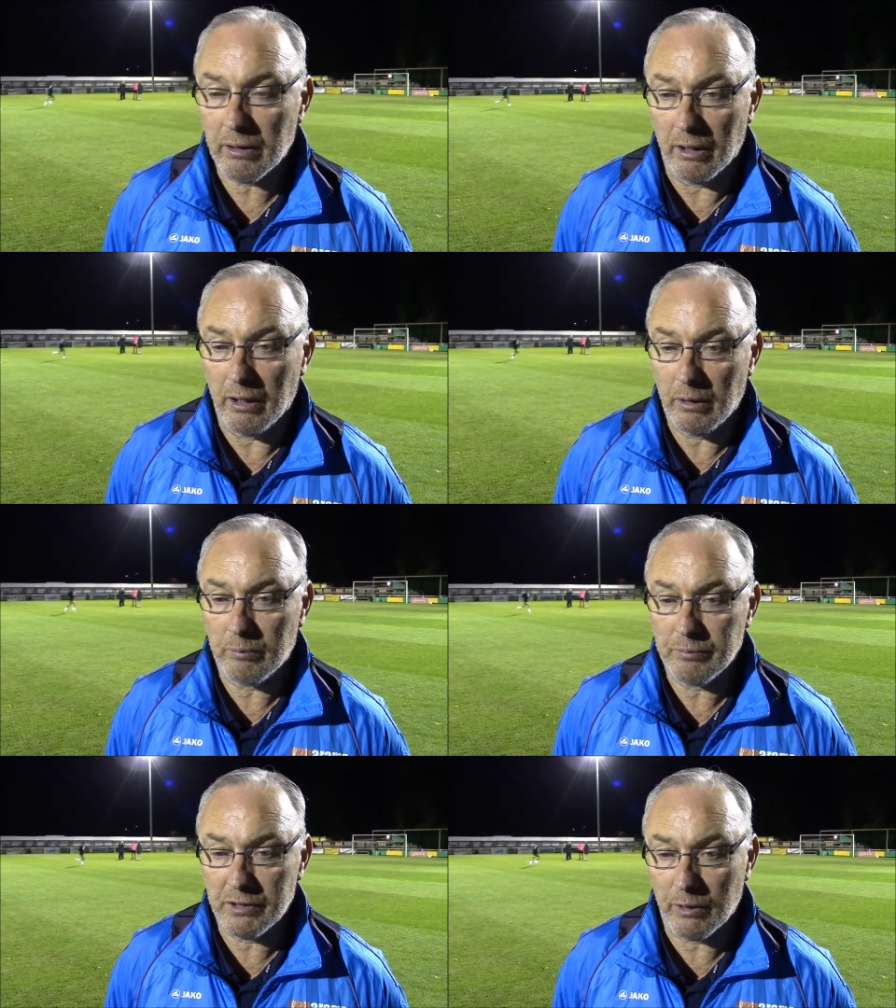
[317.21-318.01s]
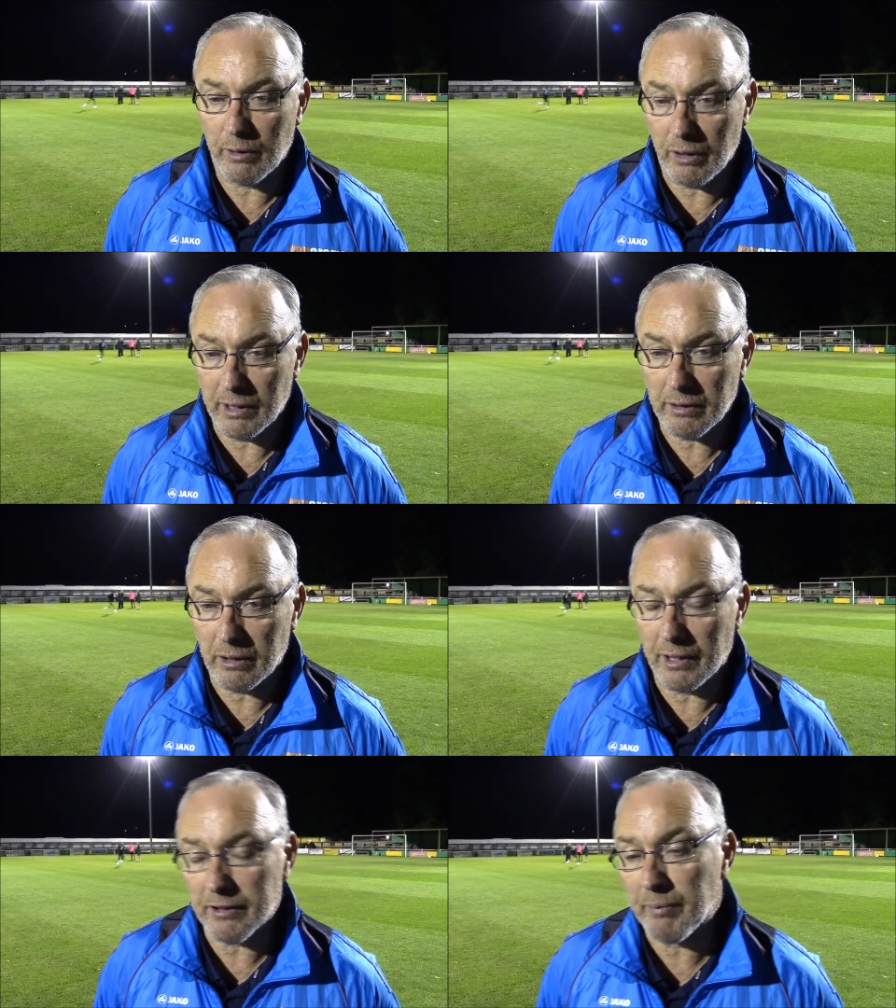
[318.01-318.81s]
I
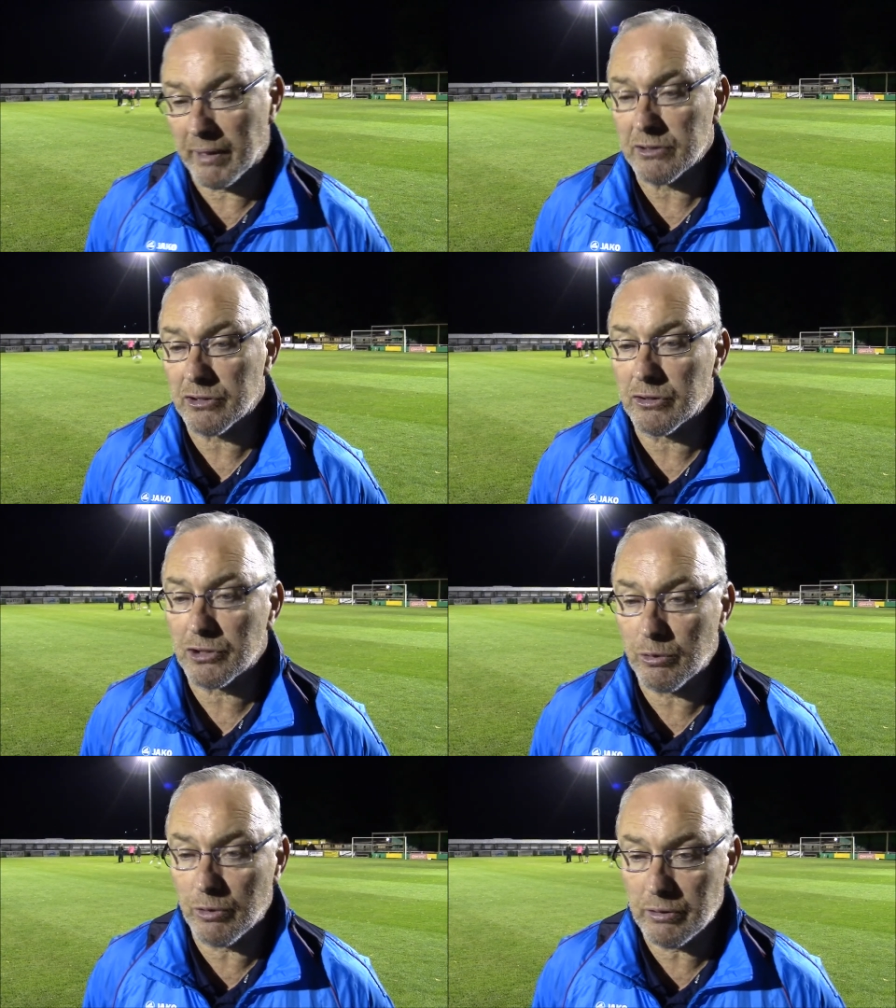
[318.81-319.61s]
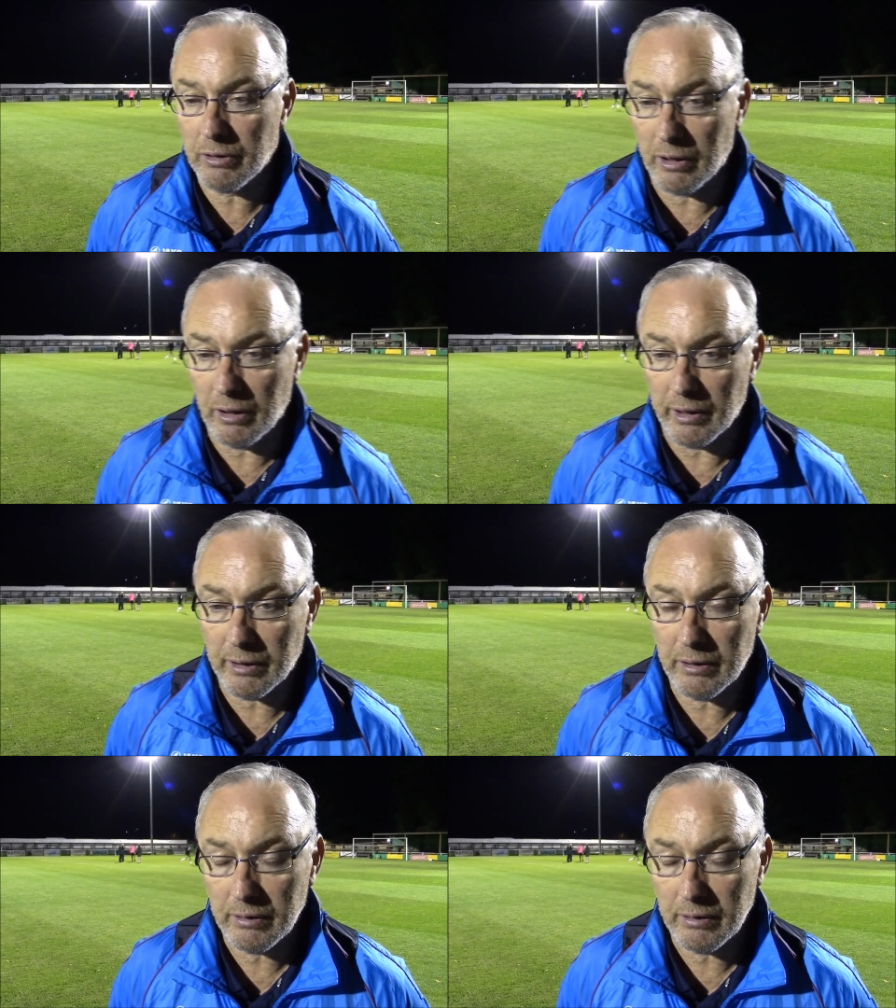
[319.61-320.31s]
like the balance of the squad. I like